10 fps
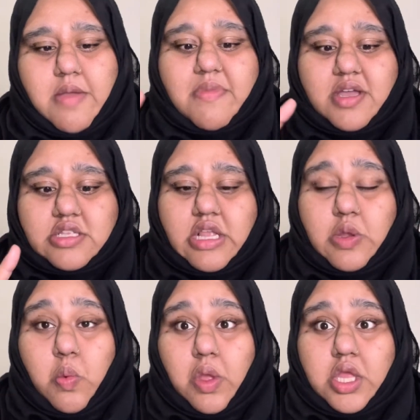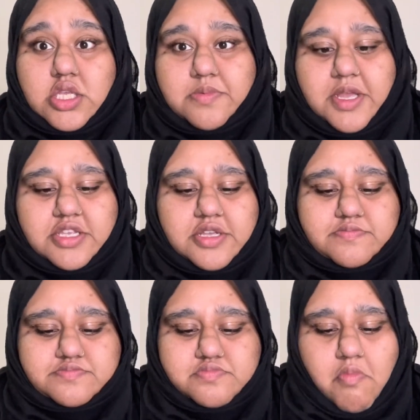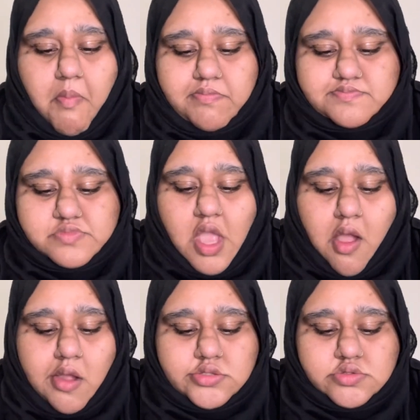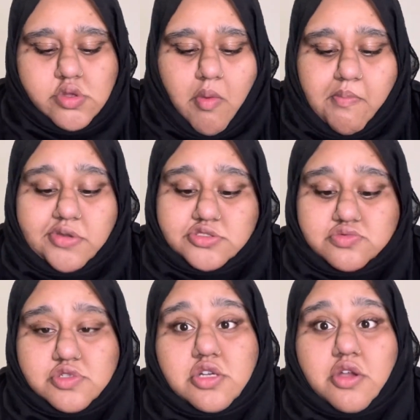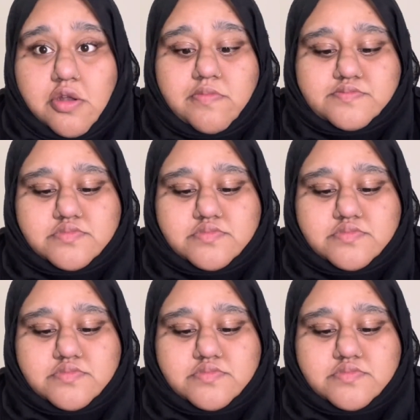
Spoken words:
But it's, really spicy. But it's real good.